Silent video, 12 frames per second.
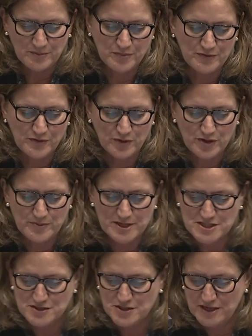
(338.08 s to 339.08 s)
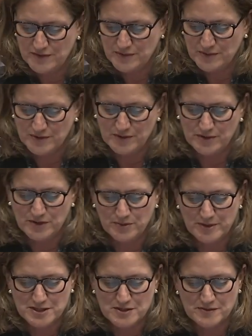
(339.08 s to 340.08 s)
Before you mentioned travel, you
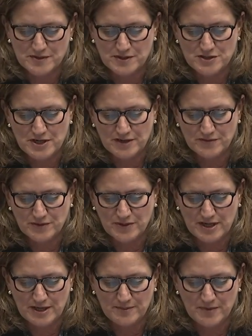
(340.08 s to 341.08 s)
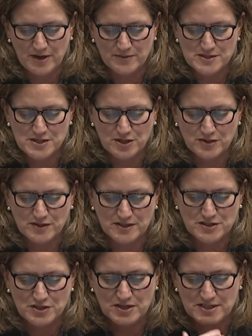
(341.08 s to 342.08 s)
mentioned the travel. I was told
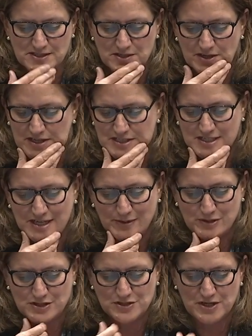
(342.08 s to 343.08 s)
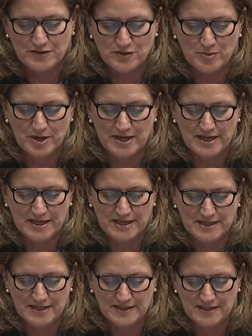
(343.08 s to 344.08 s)
that Judy is not actually able to travel by
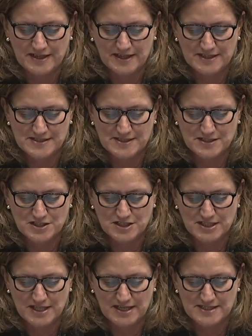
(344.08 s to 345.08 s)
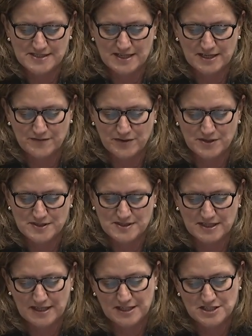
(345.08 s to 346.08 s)
air in the case that she has
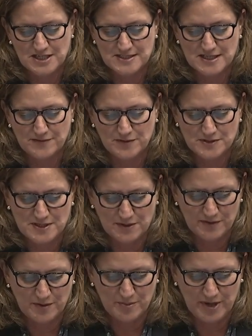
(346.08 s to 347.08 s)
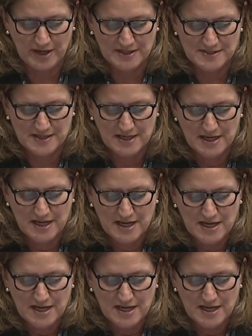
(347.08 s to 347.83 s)
adverse health impacts.